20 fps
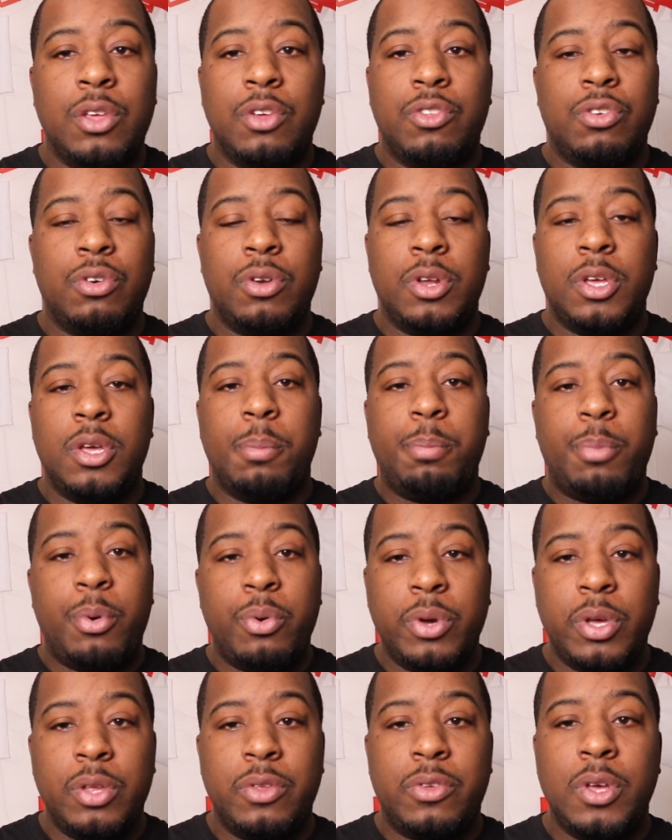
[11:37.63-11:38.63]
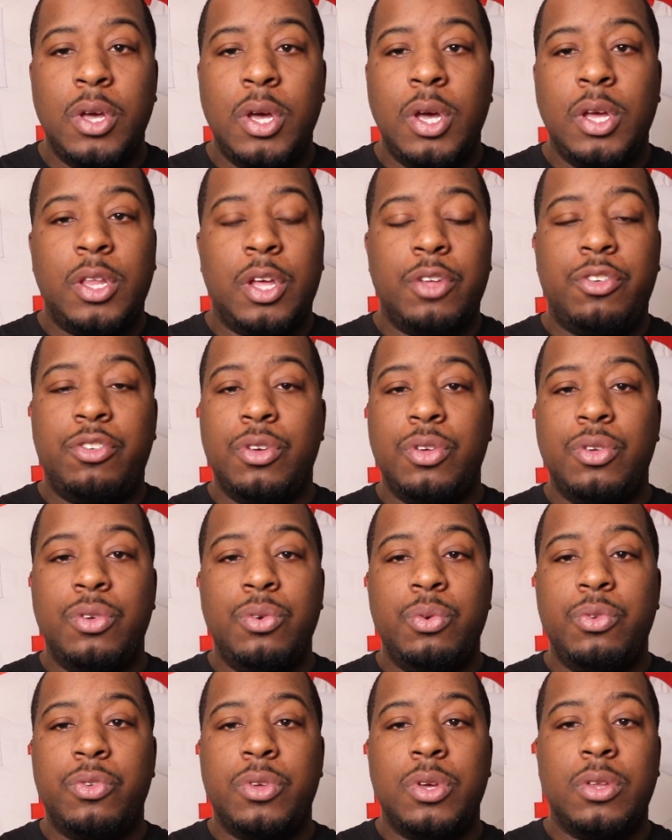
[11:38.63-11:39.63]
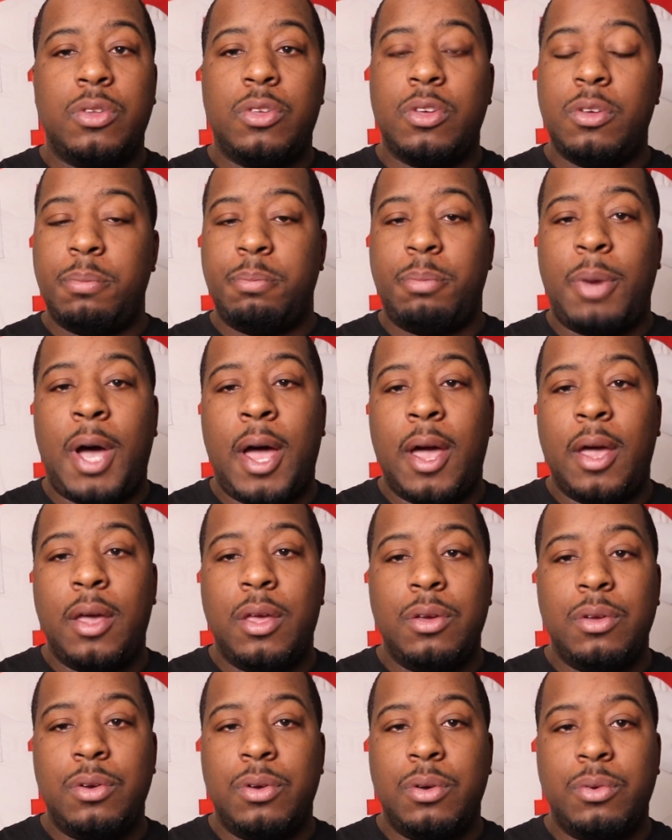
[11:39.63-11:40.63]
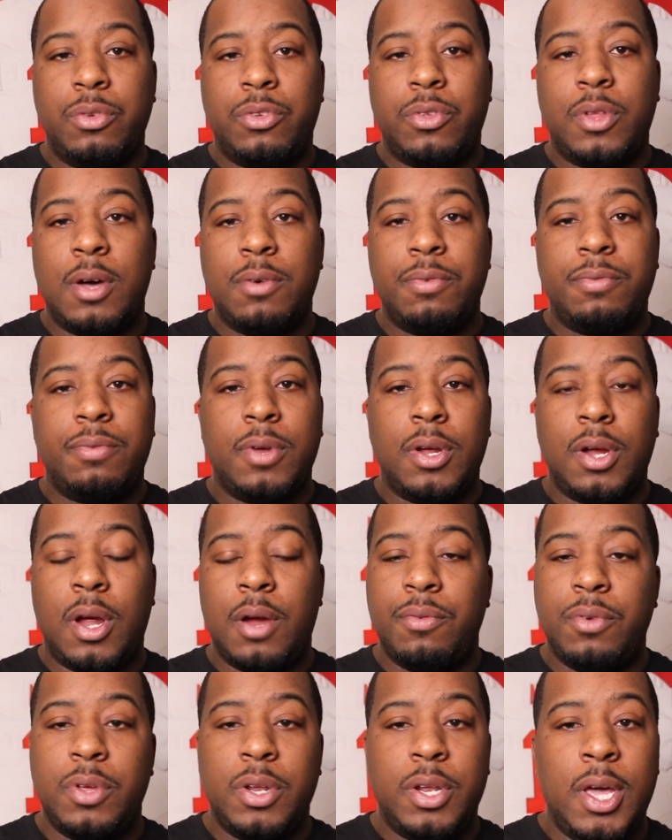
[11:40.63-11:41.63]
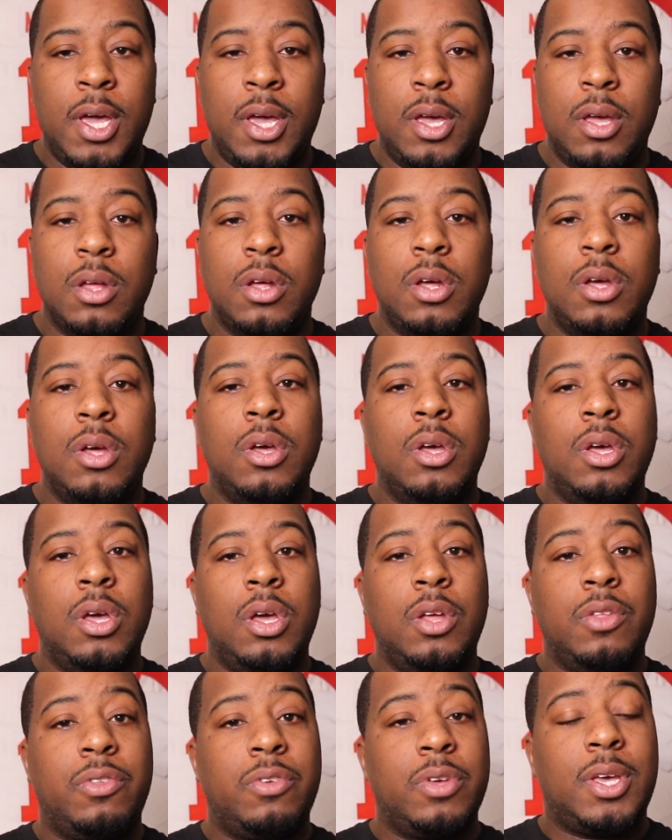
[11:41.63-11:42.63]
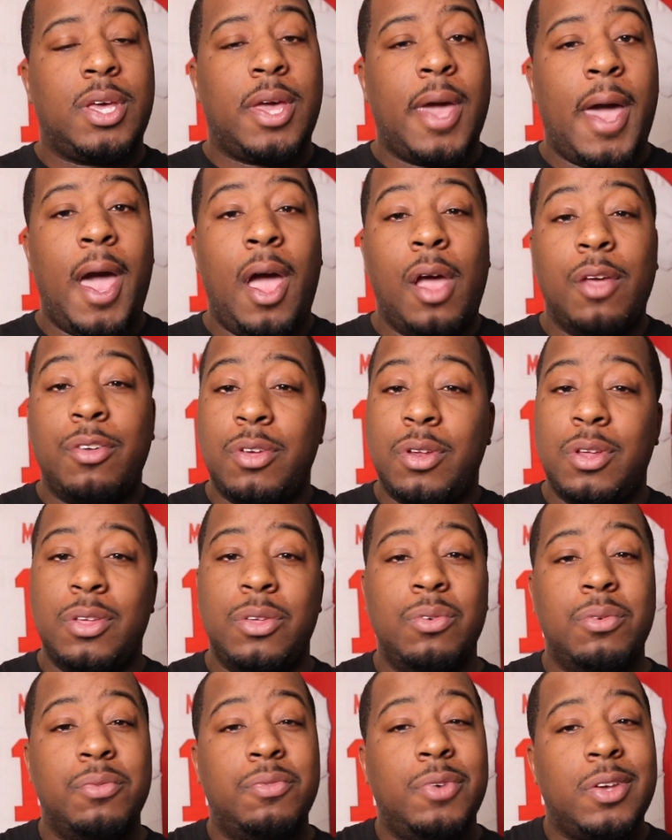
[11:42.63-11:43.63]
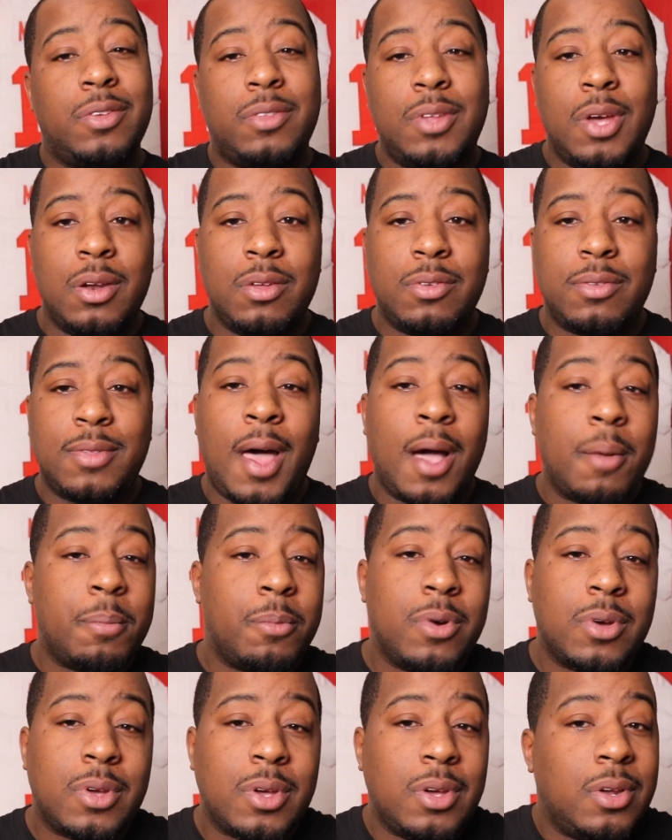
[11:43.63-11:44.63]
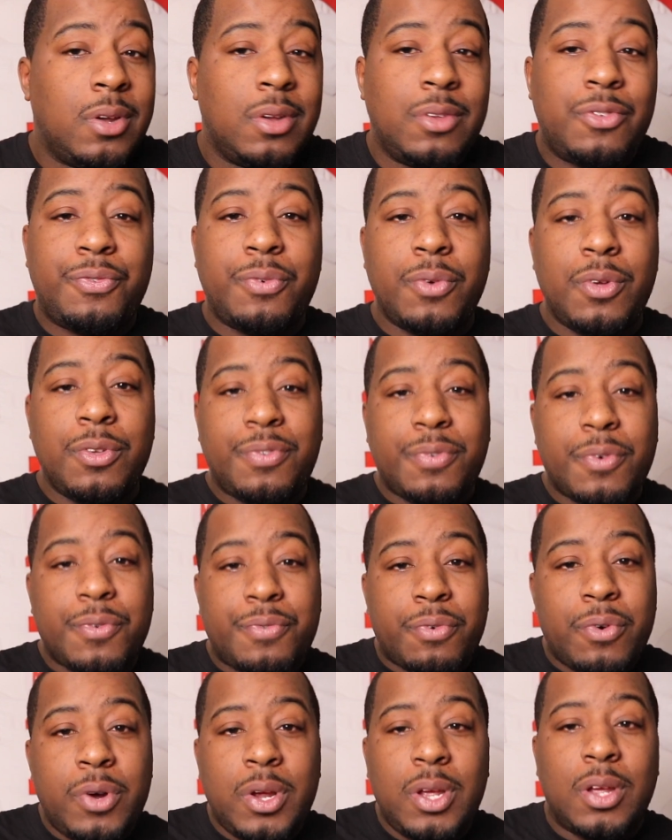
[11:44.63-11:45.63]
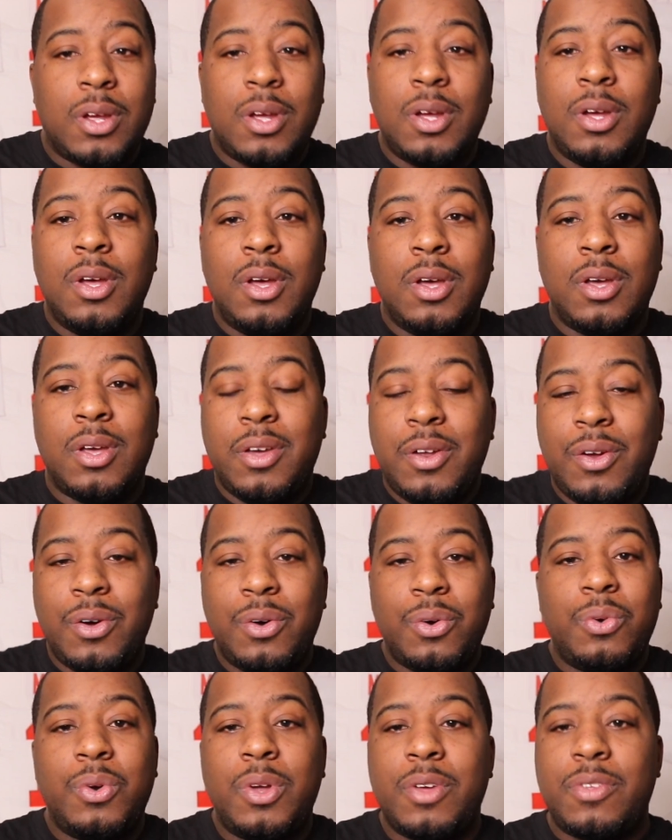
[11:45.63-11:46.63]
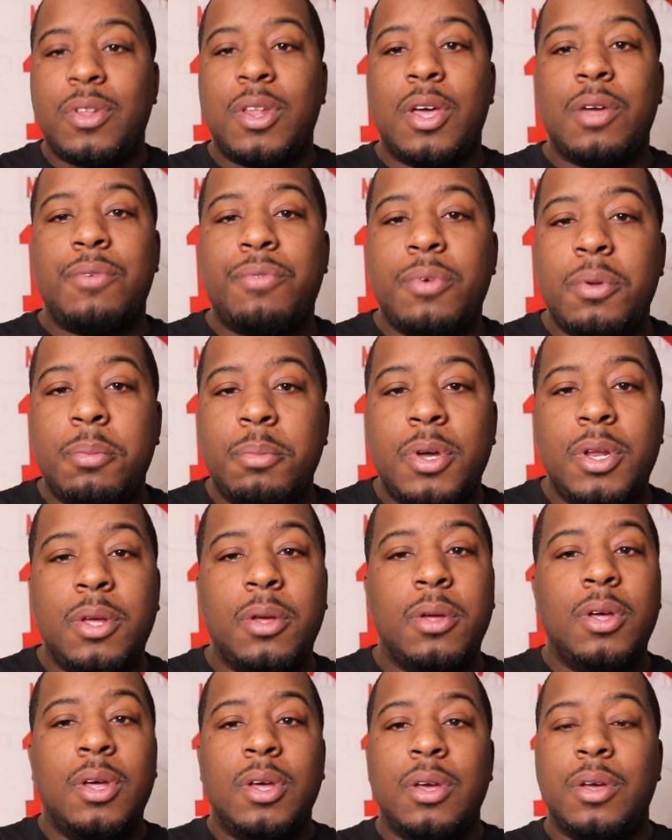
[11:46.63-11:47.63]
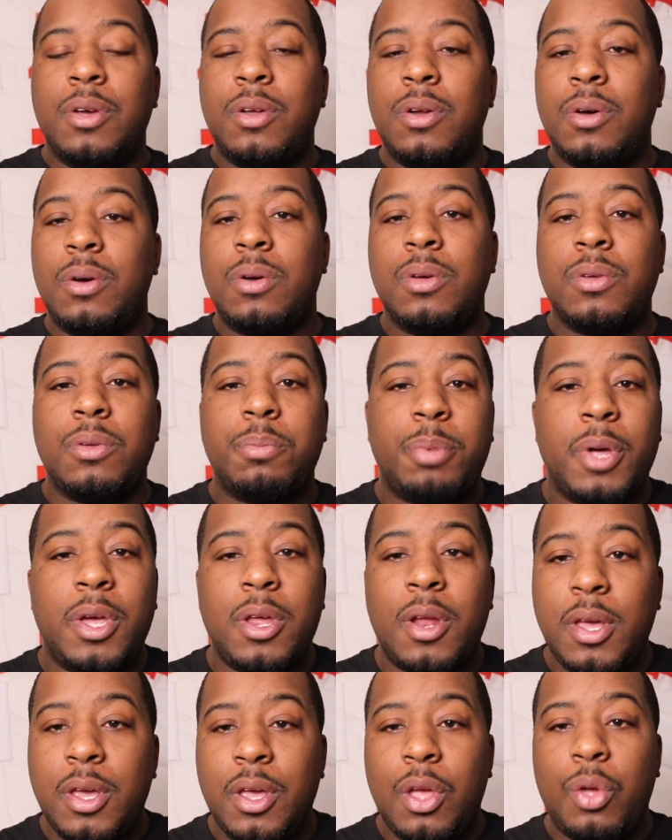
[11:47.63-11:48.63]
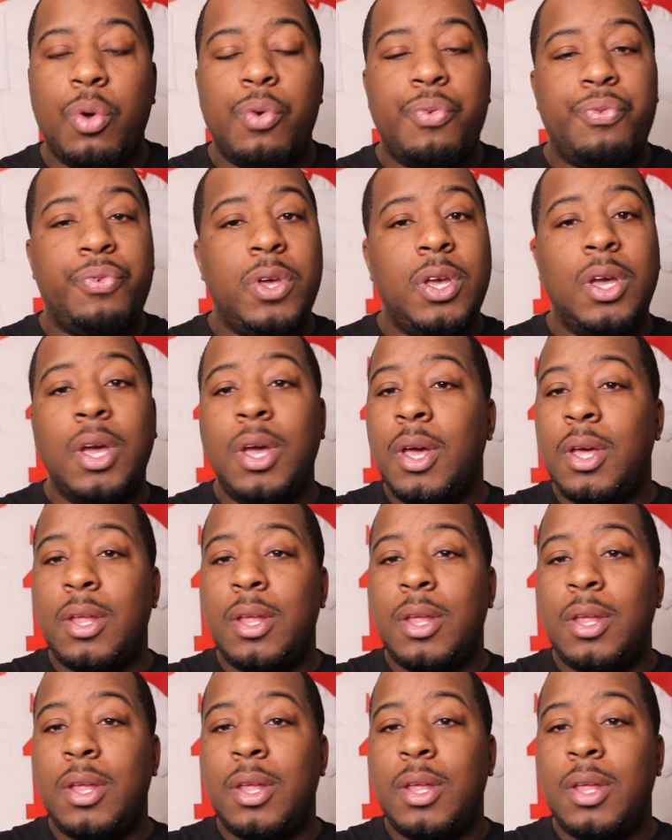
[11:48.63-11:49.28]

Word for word: You're turning your points that you're using to buy, you know, stuff every day into cash and then you invest that in the stock market and it's, it's for free. You know, who doesn't like free money? You know, pay the annual fee.